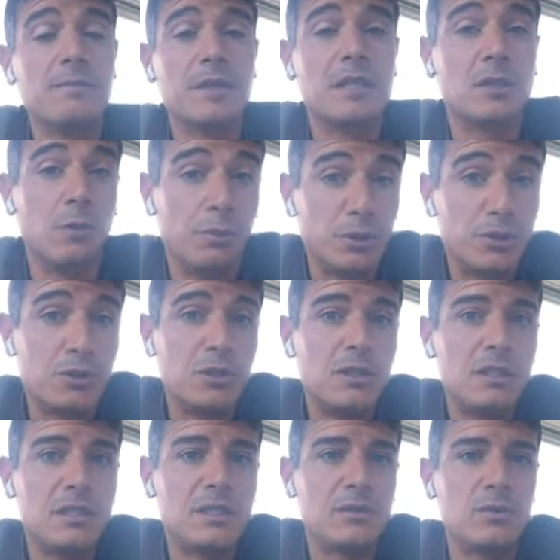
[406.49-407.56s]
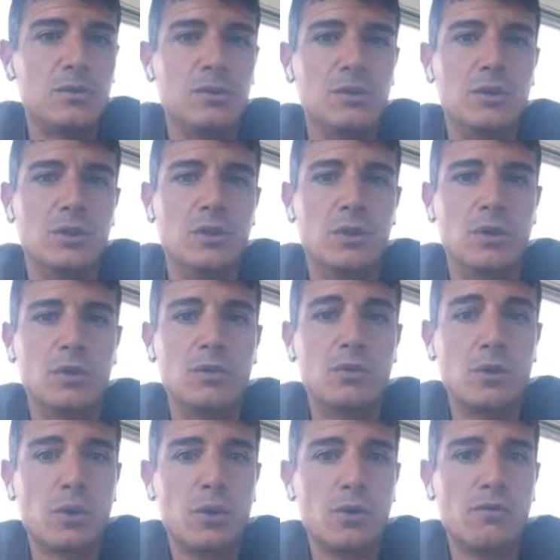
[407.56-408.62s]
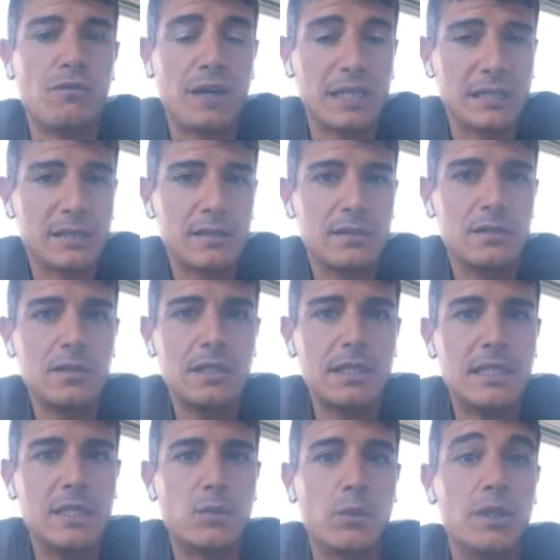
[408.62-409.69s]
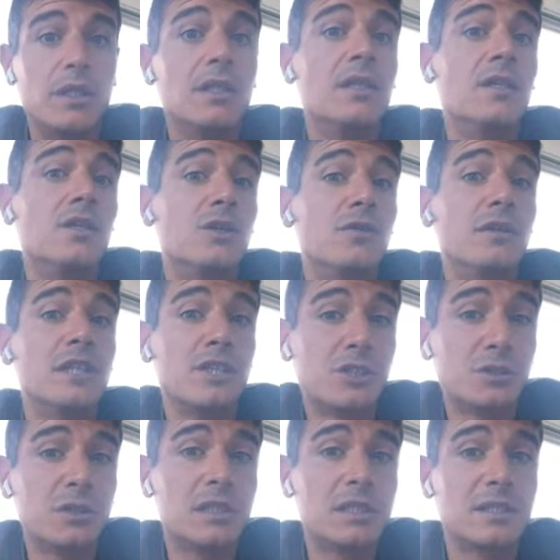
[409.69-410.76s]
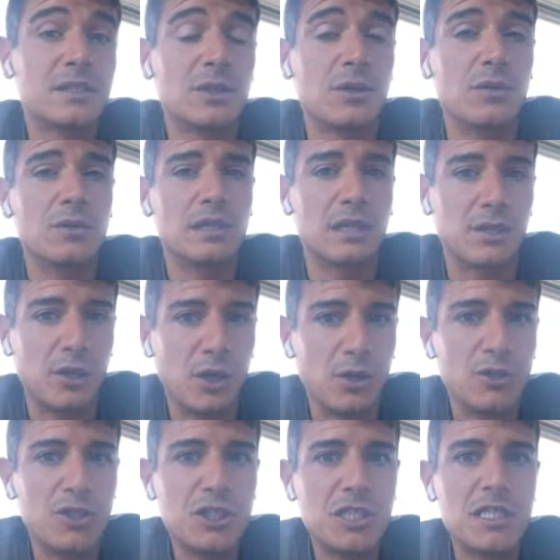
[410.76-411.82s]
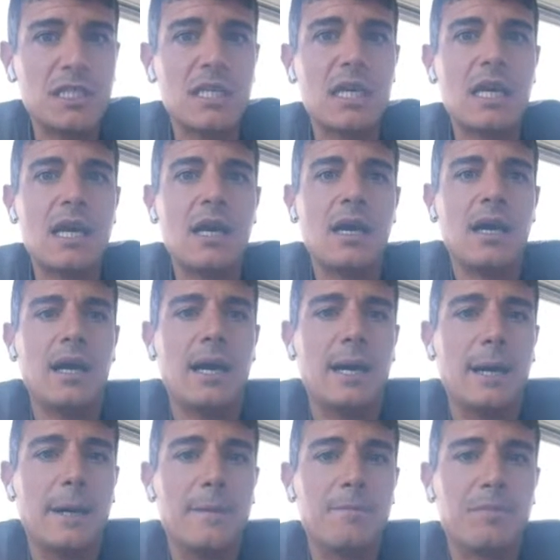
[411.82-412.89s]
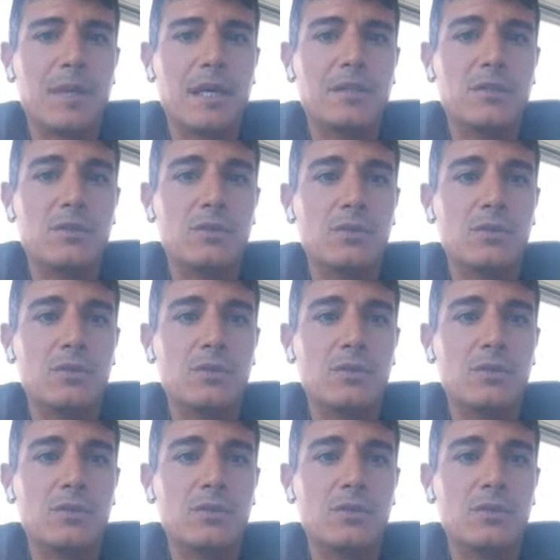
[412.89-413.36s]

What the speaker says: It's opportunities to grow faster within innovations, so technologies, and